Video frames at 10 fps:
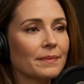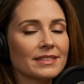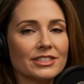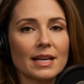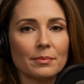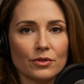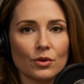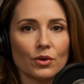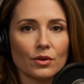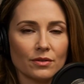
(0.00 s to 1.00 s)
Step
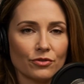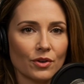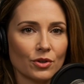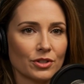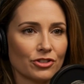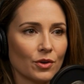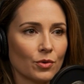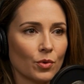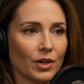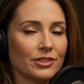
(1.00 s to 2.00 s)
4. Focus
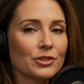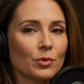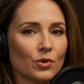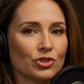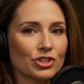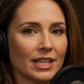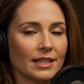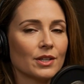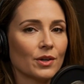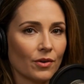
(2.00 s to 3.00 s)
on one small
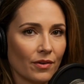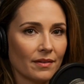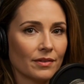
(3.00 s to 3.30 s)
shared goal.